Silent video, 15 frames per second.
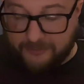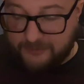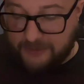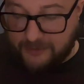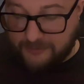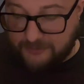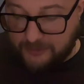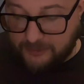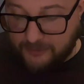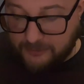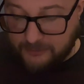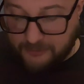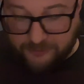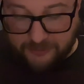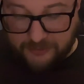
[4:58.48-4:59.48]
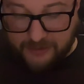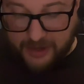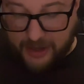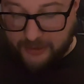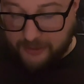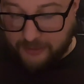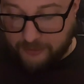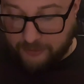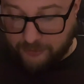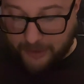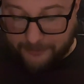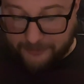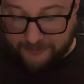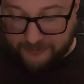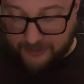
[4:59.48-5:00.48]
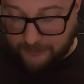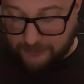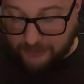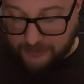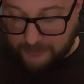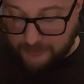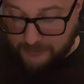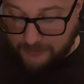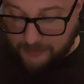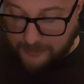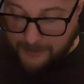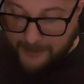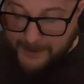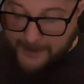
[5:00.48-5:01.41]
Fine, Stacy. Let's just get out of here and drop the subject.